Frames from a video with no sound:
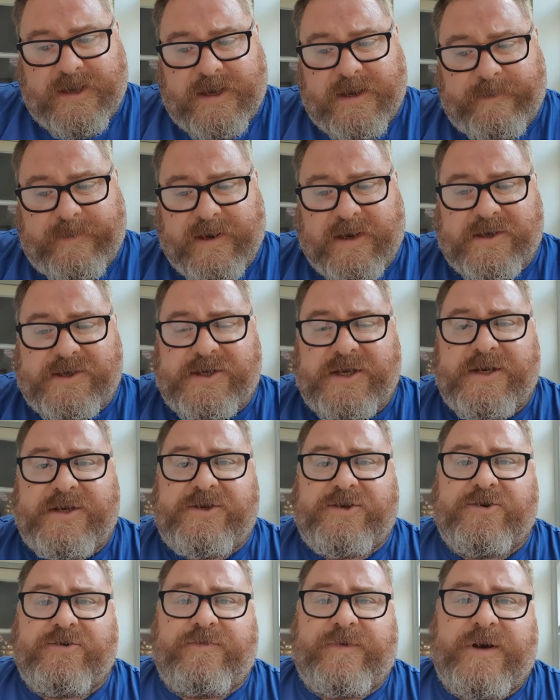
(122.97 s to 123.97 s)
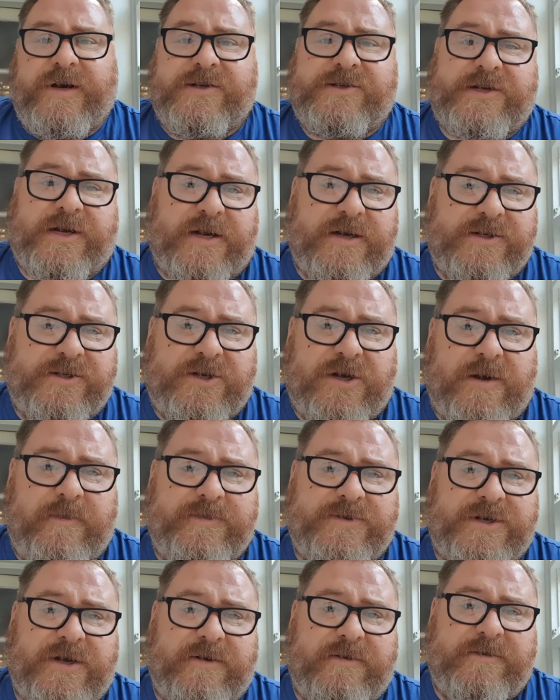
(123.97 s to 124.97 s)
ability to read a second time
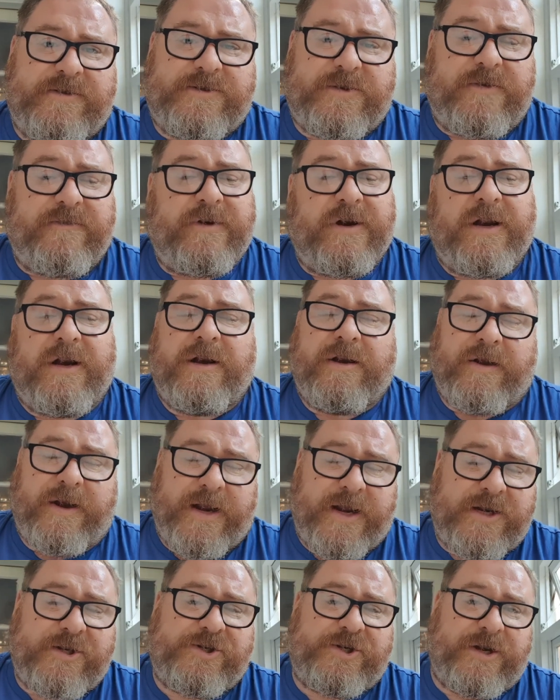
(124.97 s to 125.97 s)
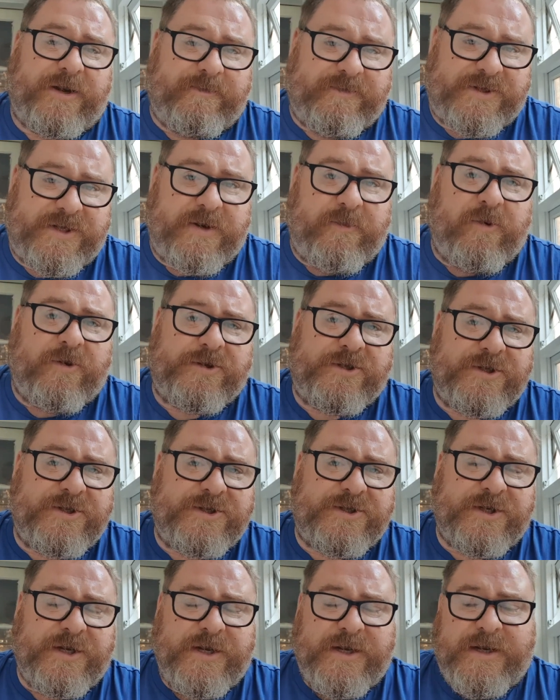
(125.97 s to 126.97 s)
zone. So I really like GMT
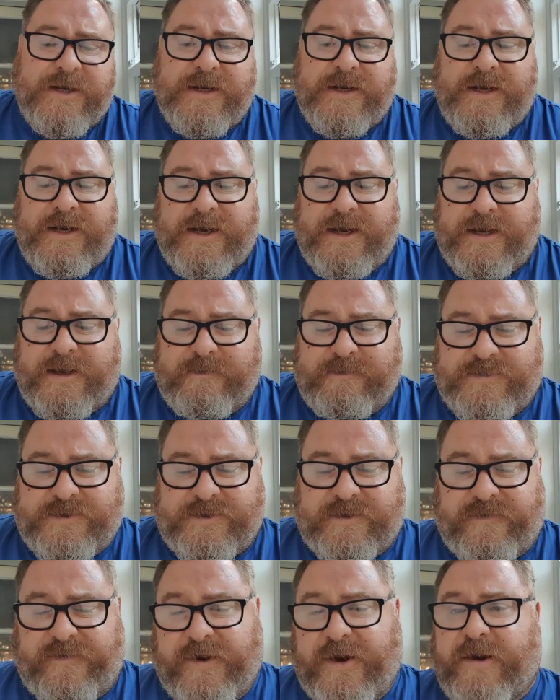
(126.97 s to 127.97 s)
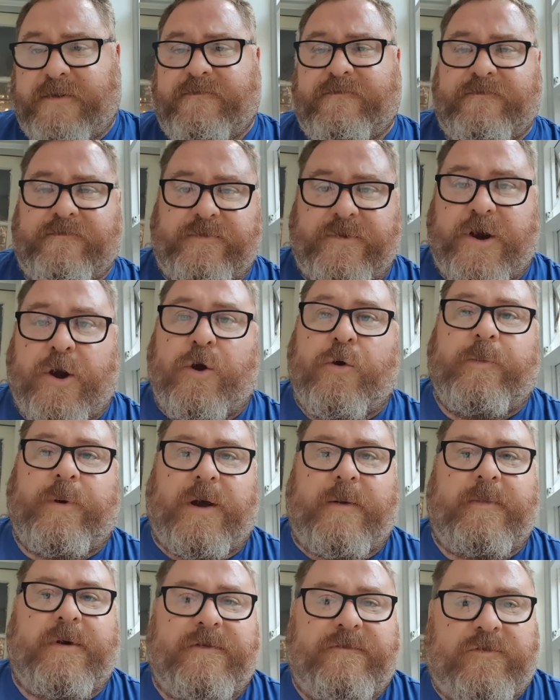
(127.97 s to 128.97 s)
watches. So if you don't know
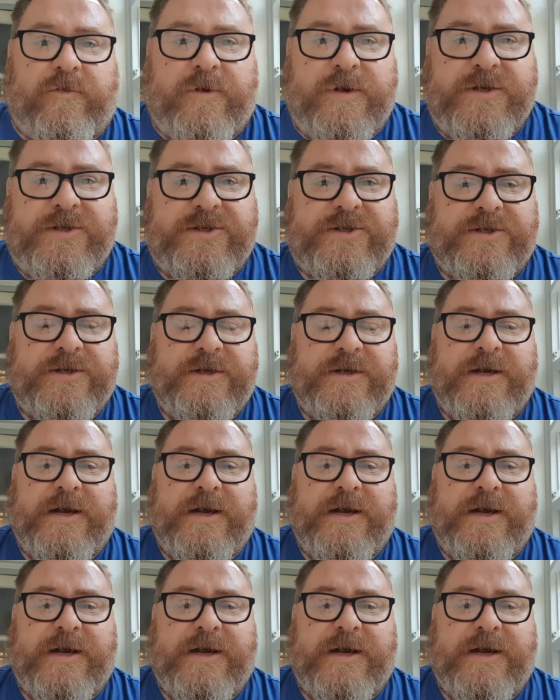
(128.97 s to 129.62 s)
by my voice,